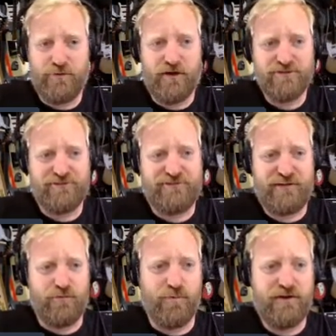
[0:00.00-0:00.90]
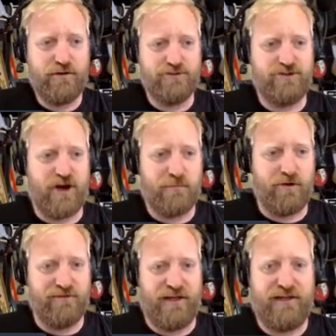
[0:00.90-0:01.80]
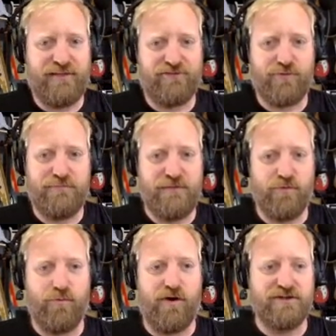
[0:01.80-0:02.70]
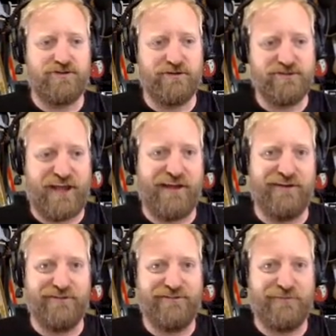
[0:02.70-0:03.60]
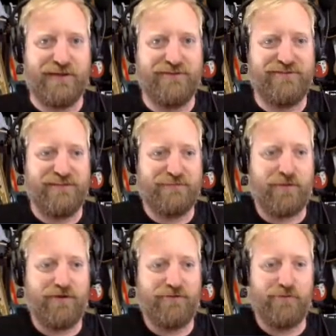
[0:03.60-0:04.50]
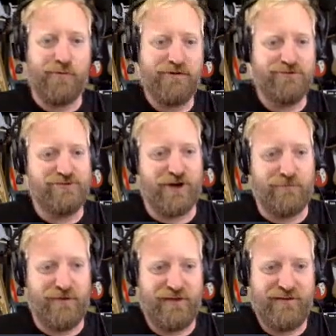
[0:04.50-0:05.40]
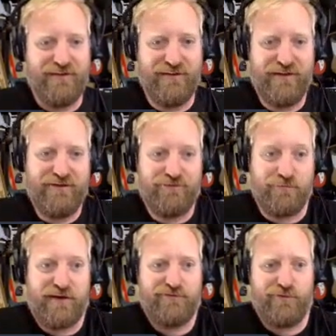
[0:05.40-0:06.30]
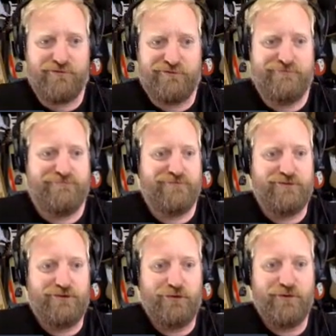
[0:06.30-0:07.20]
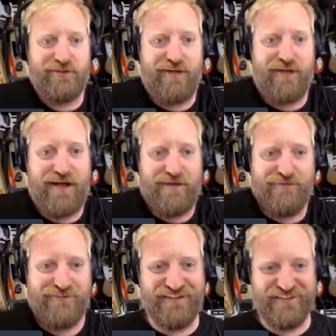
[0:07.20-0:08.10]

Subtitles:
We all just sit and window shop all day, and that's why people watch our channels, because it's part of their window shopping. So might as well do it live.